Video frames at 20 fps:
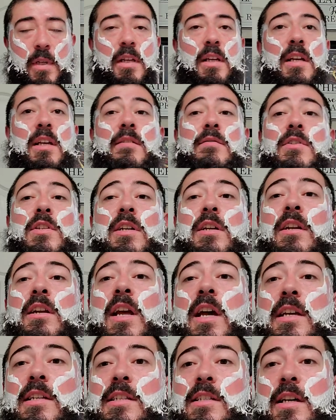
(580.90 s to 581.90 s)
gives it a
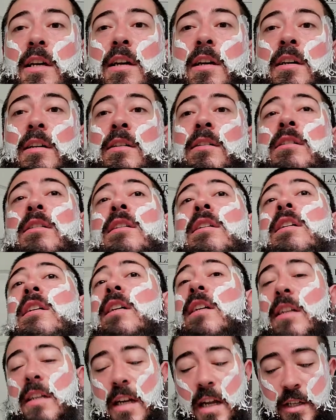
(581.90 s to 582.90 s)
nice, uh,
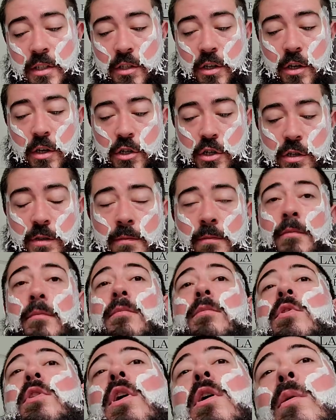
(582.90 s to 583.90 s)
nice cushion.
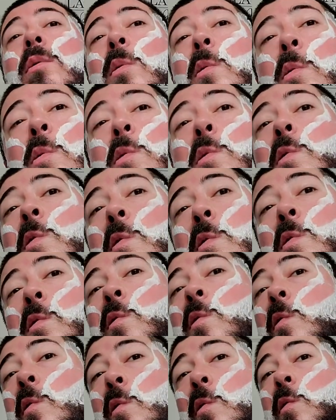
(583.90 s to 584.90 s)
So
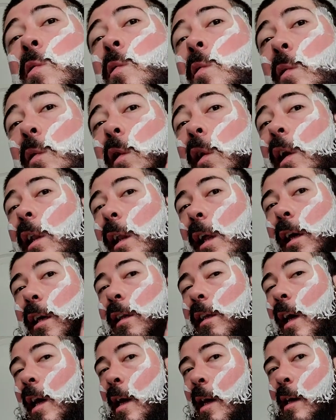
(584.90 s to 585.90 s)
I like
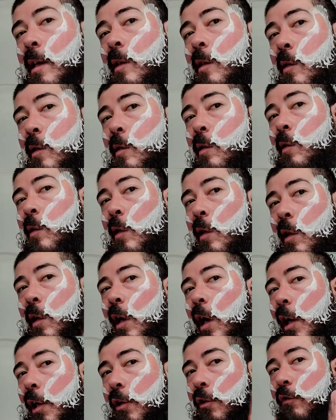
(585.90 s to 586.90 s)
that.
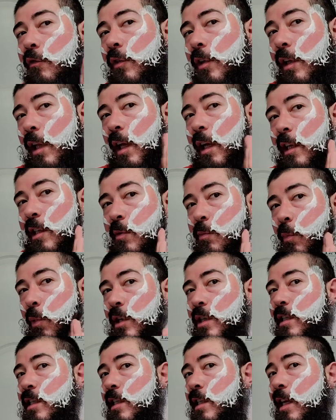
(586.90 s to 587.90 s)
I do feel like it's
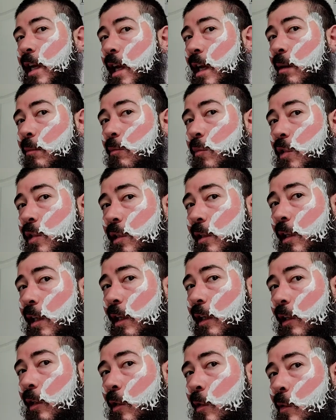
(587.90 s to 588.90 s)
pretty damn
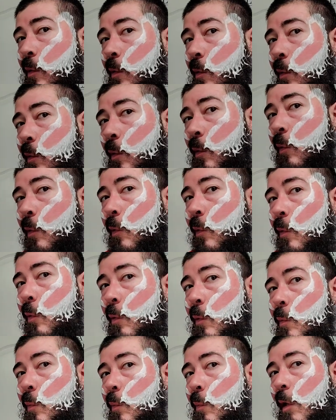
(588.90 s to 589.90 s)
slick.
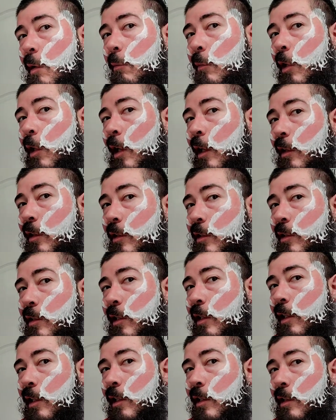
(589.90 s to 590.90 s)
Maybe not the
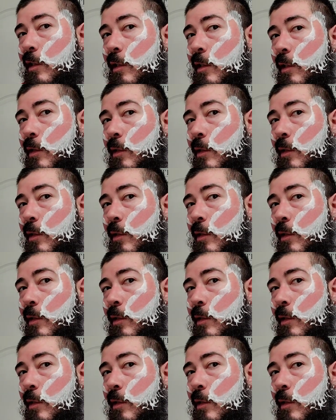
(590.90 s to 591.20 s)
slickest